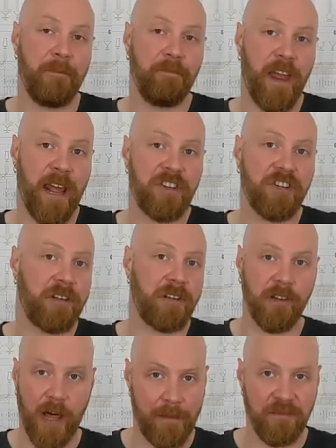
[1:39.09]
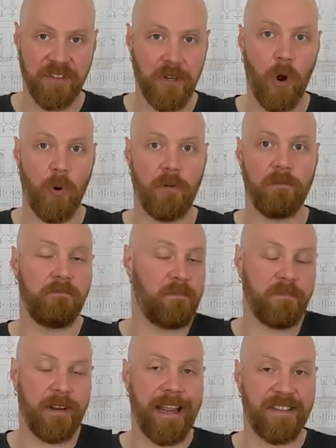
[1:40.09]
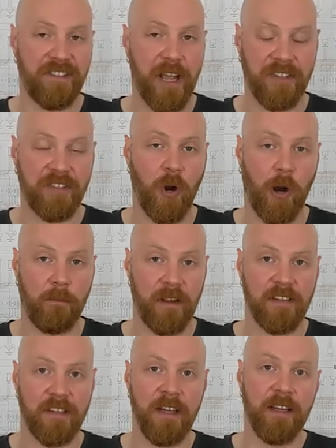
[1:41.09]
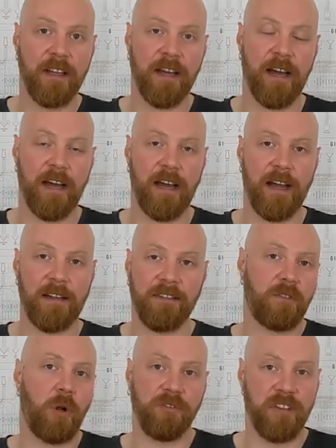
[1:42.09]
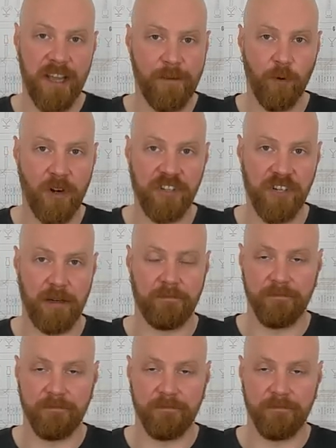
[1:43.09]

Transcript: an ancient limestone escarpment. Uh, it's called Kimmeridgian.